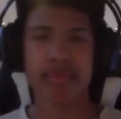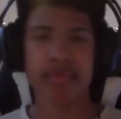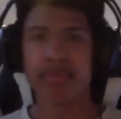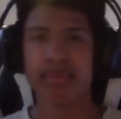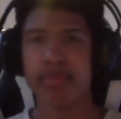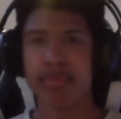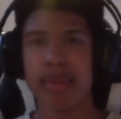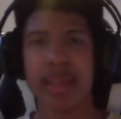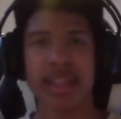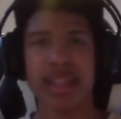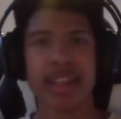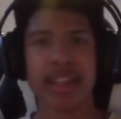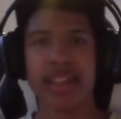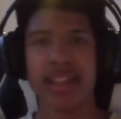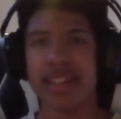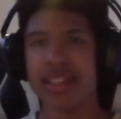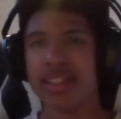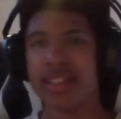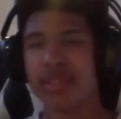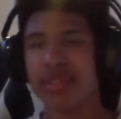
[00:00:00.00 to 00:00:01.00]
making at
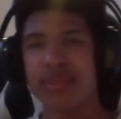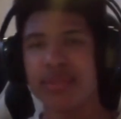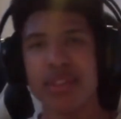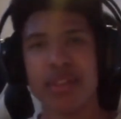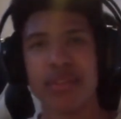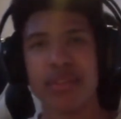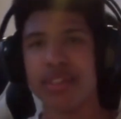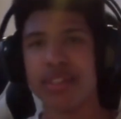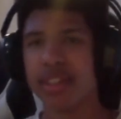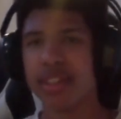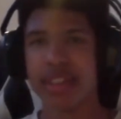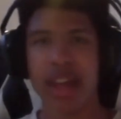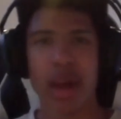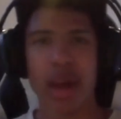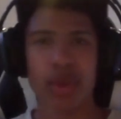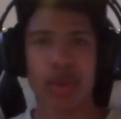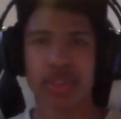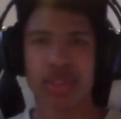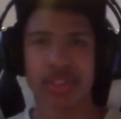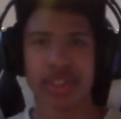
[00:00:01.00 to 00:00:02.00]
least
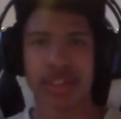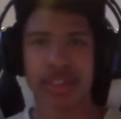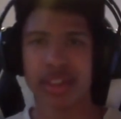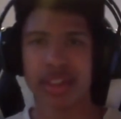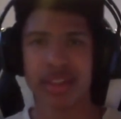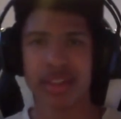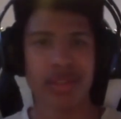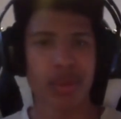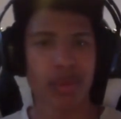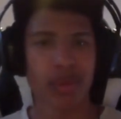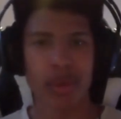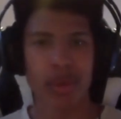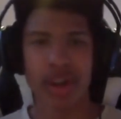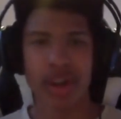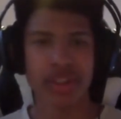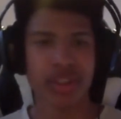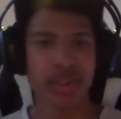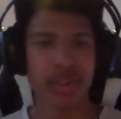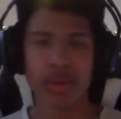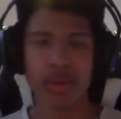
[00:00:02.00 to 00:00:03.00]
50,000 from what I
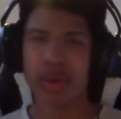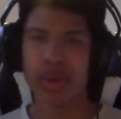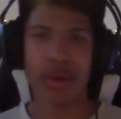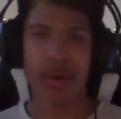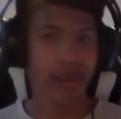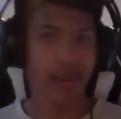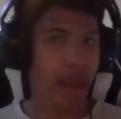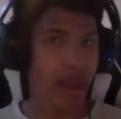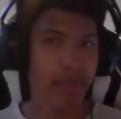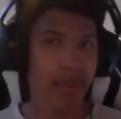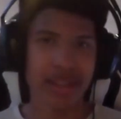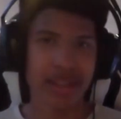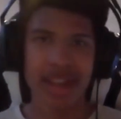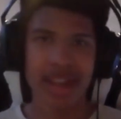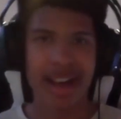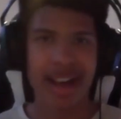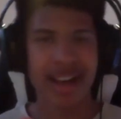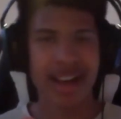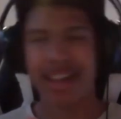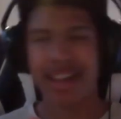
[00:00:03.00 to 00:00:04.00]
do. I mean,
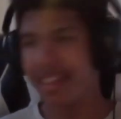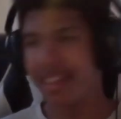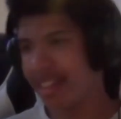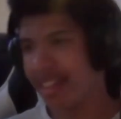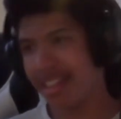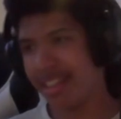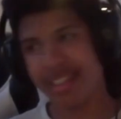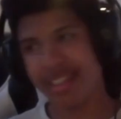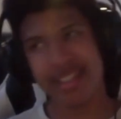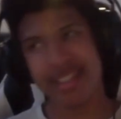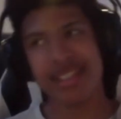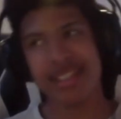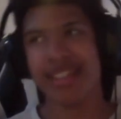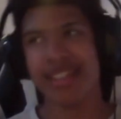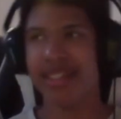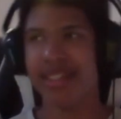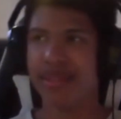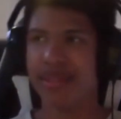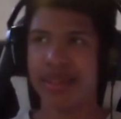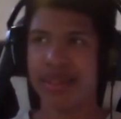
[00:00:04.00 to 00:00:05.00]

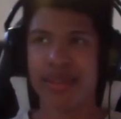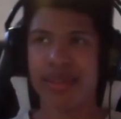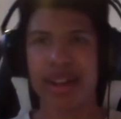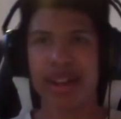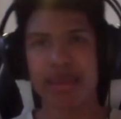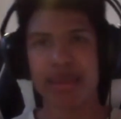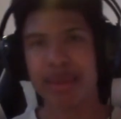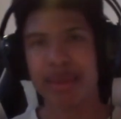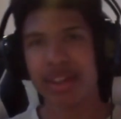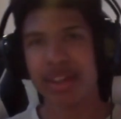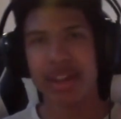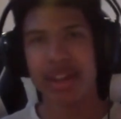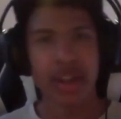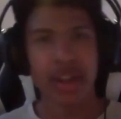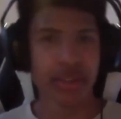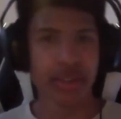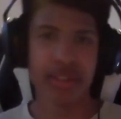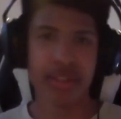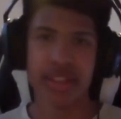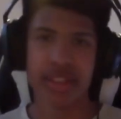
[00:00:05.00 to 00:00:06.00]
even if I can make
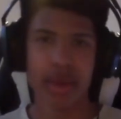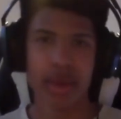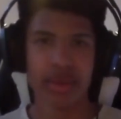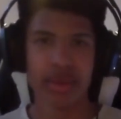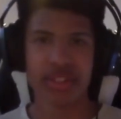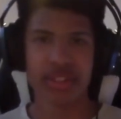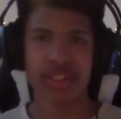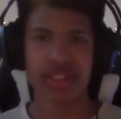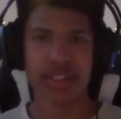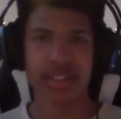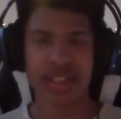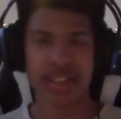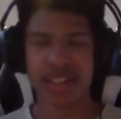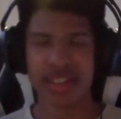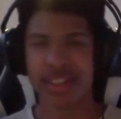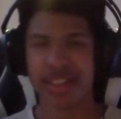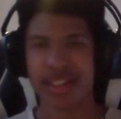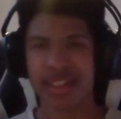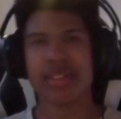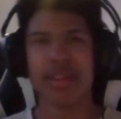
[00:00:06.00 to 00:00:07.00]
100,000,
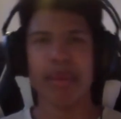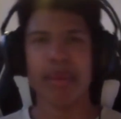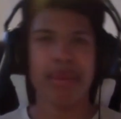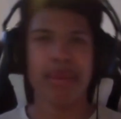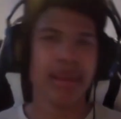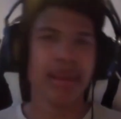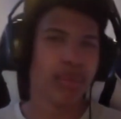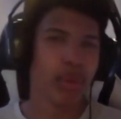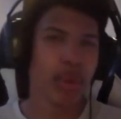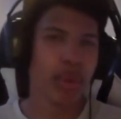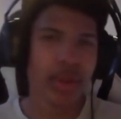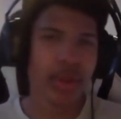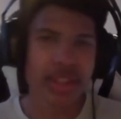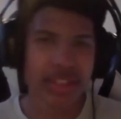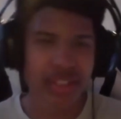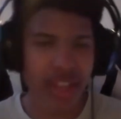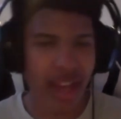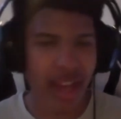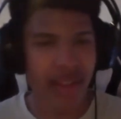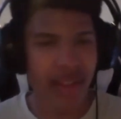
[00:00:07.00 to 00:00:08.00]
the main point is
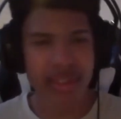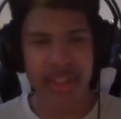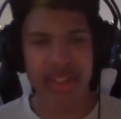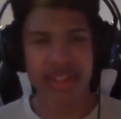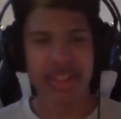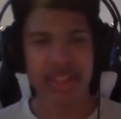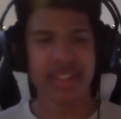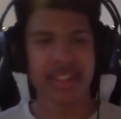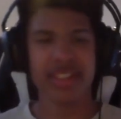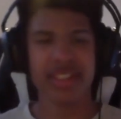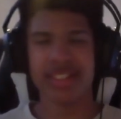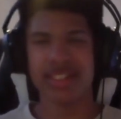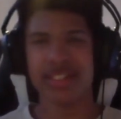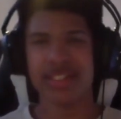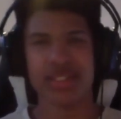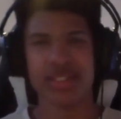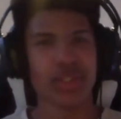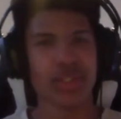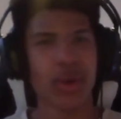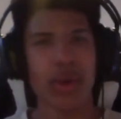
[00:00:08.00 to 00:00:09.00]
having
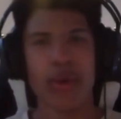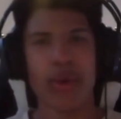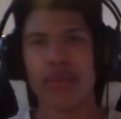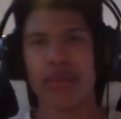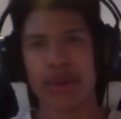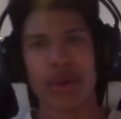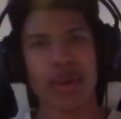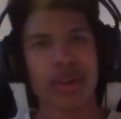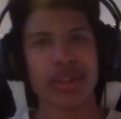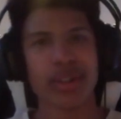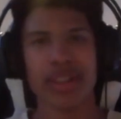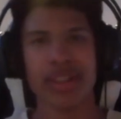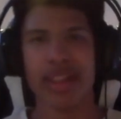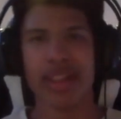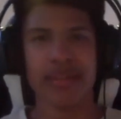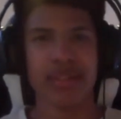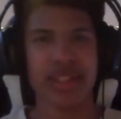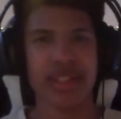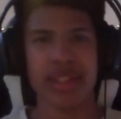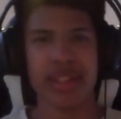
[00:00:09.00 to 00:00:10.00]
just an overall good
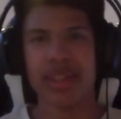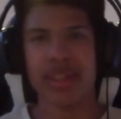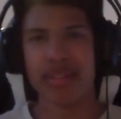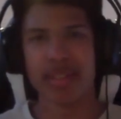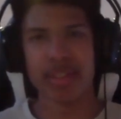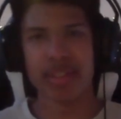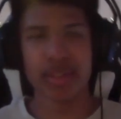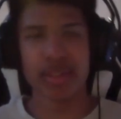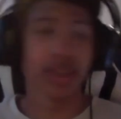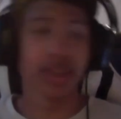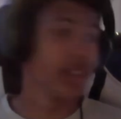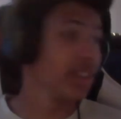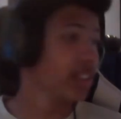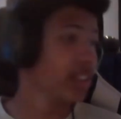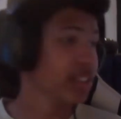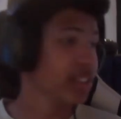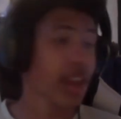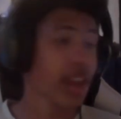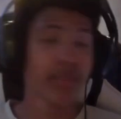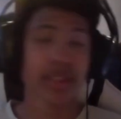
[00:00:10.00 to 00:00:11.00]
life at the end of this, or at
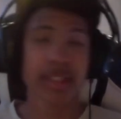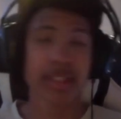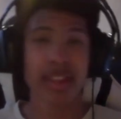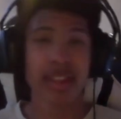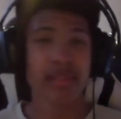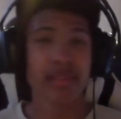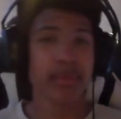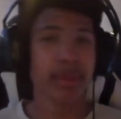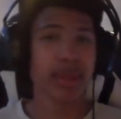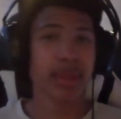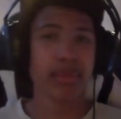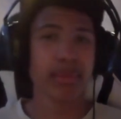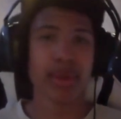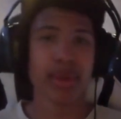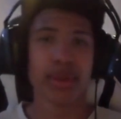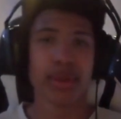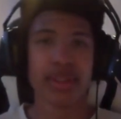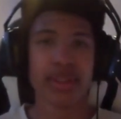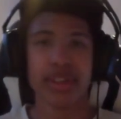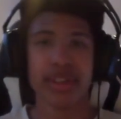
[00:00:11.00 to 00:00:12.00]
least having life being
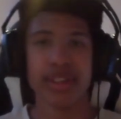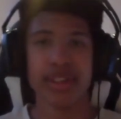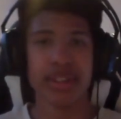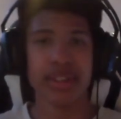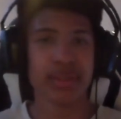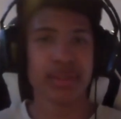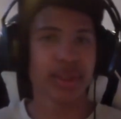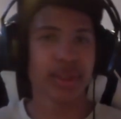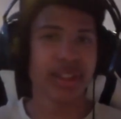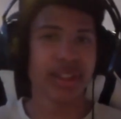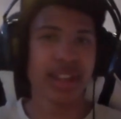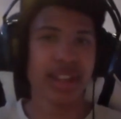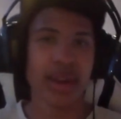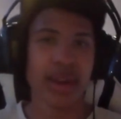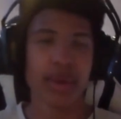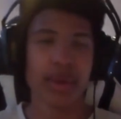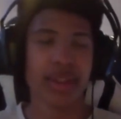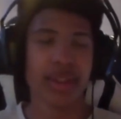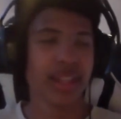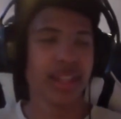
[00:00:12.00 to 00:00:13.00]
better than it is right now.
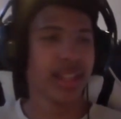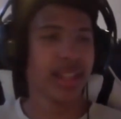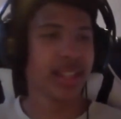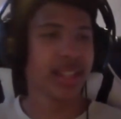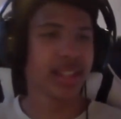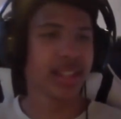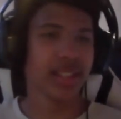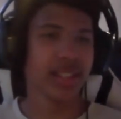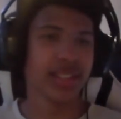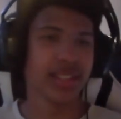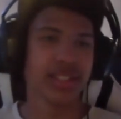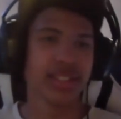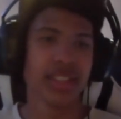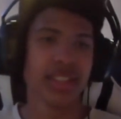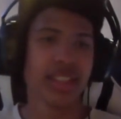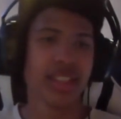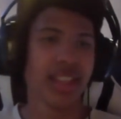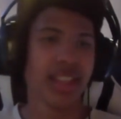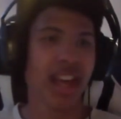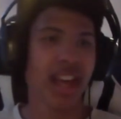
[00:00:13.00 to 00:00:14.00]
Because
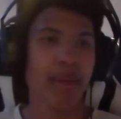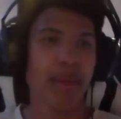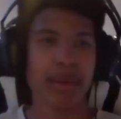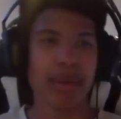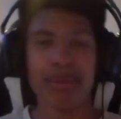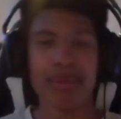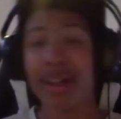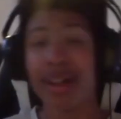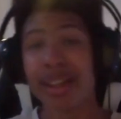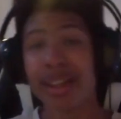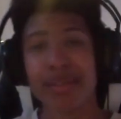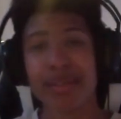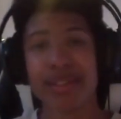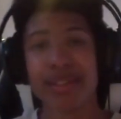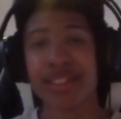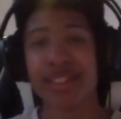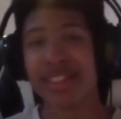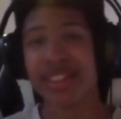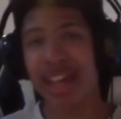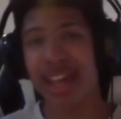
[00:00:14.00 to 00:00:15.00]
I mean, my life
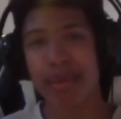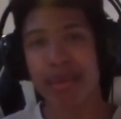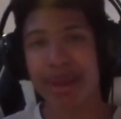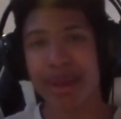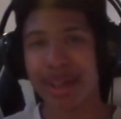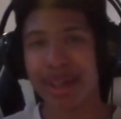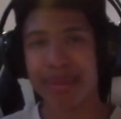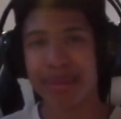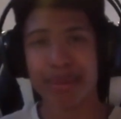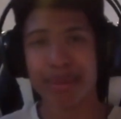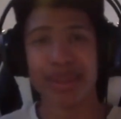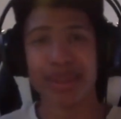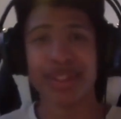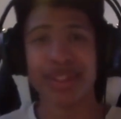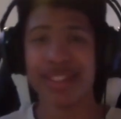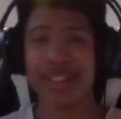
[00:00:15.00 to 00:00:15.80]
isn't that bad, but